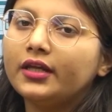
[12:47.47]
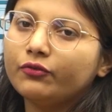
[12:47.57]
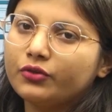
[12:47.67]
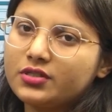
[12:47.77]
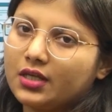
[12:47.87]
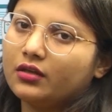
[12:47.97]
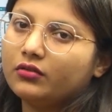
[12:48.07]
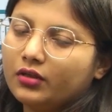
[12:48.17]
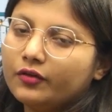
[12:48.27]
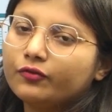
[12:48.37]

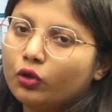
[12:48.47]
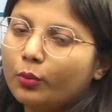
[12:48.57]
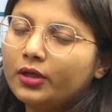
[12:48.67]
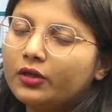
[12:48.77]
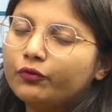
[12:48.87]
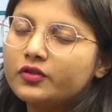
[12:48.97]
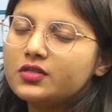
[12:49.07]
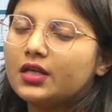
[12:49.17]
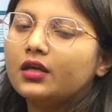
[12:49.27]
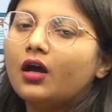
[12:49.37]
if we
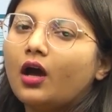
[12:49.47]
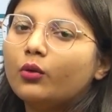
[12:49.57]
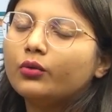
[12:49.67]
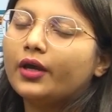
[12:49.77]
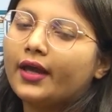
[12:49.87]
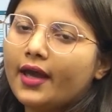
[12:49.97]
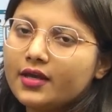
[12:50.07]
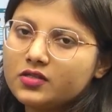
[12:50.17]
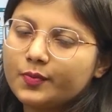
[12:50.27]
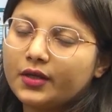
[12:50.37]
see how AI
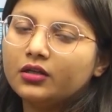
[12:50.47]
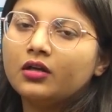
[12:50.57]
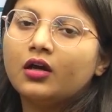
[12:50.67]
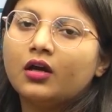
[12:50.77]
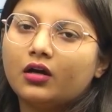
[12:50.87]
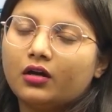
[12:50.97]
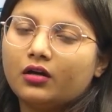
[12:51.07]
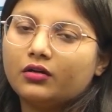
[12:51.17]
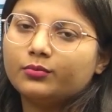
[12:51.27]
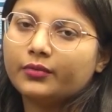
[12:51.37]
has been
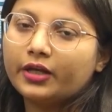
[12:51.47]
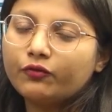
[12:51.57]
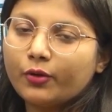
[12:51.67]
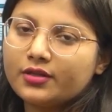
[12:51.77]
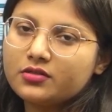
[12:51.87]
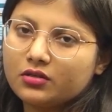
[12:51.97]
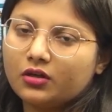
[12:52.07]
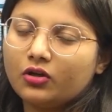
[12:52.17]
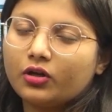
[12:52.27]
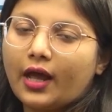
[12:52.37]
influenced
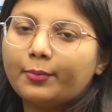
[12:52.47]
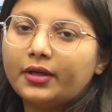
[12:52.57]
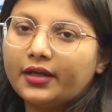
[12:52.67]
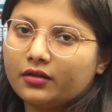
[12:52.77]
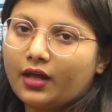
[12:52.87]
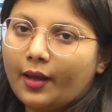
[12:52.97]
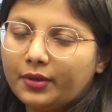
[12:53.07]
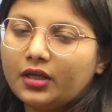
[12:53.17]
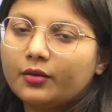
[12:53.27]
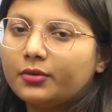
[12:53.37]
or
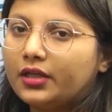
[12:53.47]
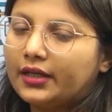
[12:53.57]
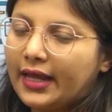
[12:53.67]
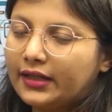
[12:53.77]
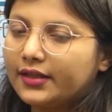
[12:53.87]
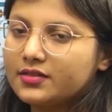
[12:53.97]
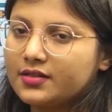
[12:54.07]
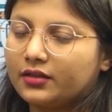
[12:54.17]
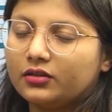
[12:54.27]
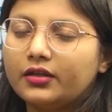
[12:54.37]
applicable in healthcare
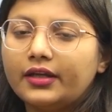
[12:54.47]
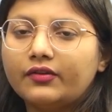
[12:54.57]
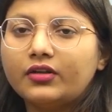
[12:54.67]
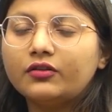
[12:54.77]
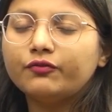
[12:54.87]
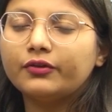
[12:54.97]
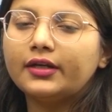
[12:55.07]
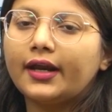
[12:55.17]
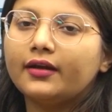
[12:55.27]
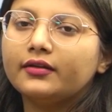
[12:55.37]
sector, even in
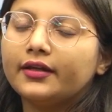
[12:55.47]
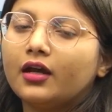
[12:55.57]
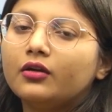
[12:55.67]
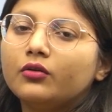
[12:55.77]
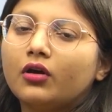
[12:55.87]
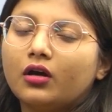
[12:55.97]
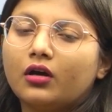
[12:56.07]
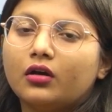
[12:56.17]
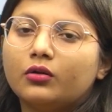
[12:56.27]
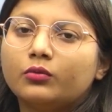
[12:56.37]
Finland there
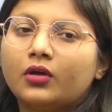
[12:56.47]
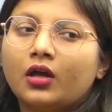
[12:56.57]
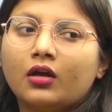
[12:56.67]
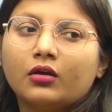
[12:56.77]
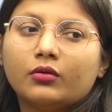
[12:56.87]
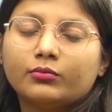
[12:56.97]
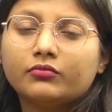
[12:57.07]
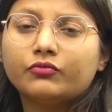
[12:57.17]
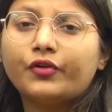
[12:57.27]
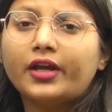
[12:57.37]
are
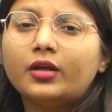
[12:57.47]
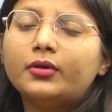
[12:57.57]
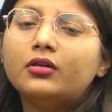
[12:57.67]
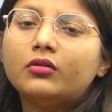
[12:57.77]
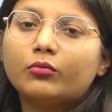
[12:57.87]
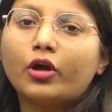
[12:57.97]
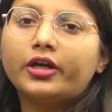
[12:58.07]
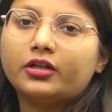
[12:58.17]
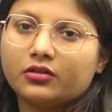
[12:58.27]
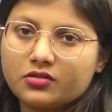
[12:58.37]
wearable
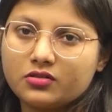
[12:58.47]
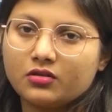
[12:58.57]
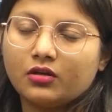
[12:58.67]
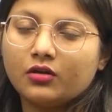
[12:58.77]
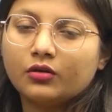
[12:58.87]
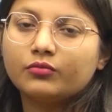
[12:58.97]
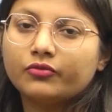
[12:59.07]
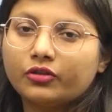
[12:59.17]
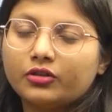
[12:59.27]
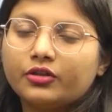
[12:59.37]
monitors
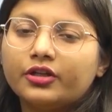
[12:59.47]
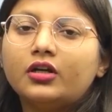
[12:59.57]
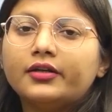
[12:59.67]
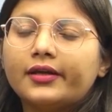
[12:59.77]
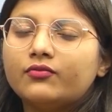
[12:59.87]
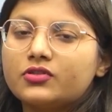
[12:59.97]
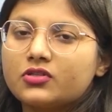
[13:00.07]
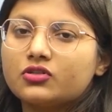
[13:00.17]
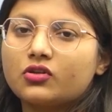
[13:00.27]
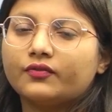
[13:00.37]
for the real-time
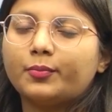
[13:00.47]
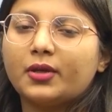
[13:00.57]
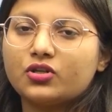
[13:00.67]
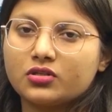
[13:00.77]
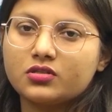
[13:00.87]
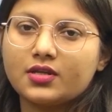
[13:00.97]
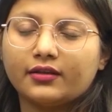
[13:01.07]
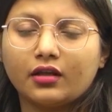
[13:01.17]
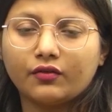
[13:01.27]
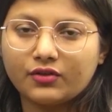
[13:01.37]
visits of the patients and
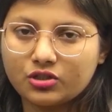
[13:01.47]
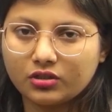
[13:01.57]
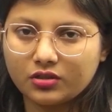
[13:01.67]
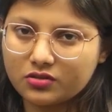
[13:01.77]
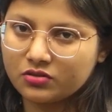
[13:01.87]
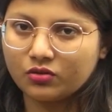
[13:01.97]
their visitors.